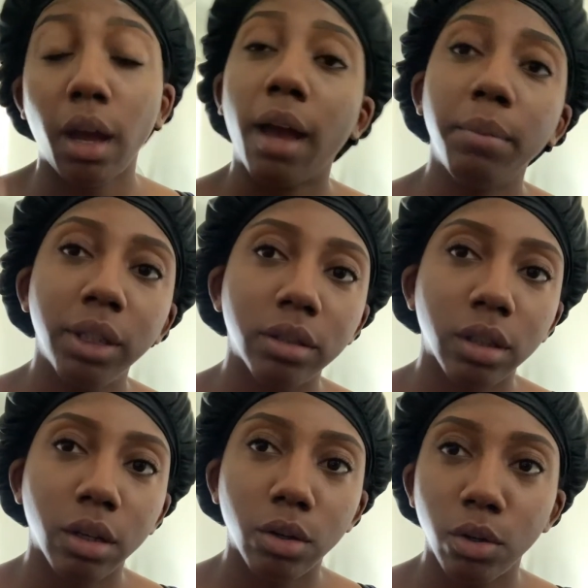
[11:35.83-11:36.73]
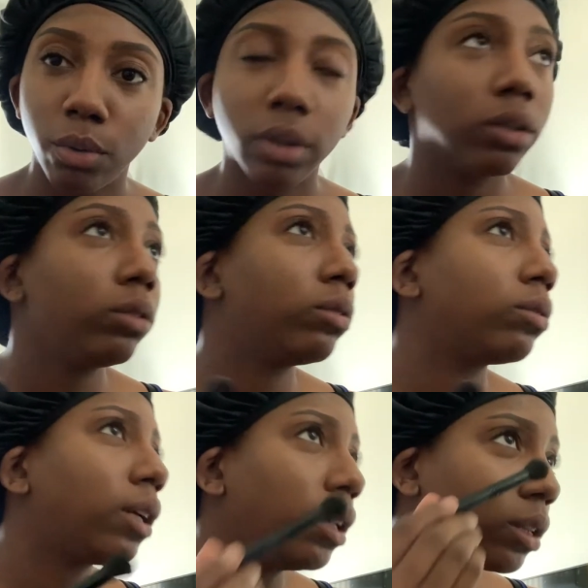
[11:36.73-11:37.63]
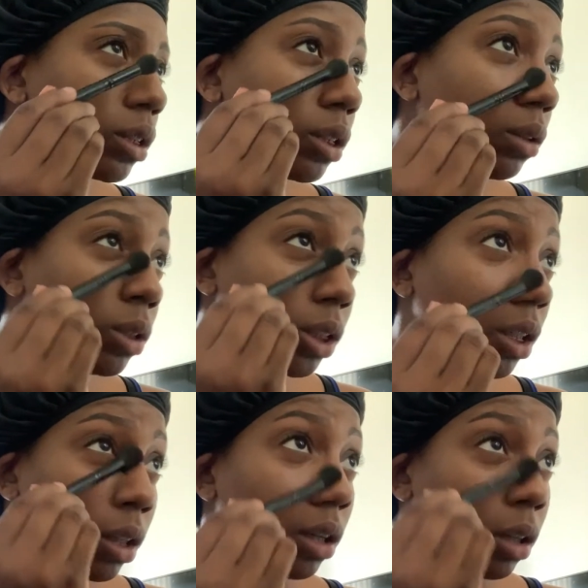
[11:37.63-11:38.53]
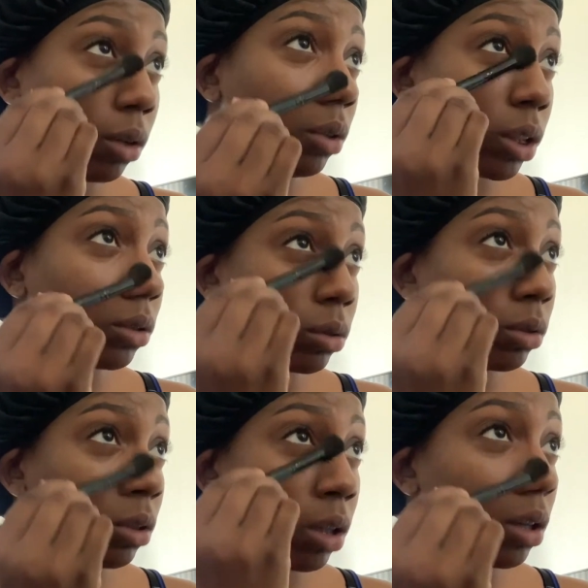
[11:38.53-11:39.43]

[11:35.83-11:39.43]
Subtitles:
I be so, ooh, that looks so sick. Hold on.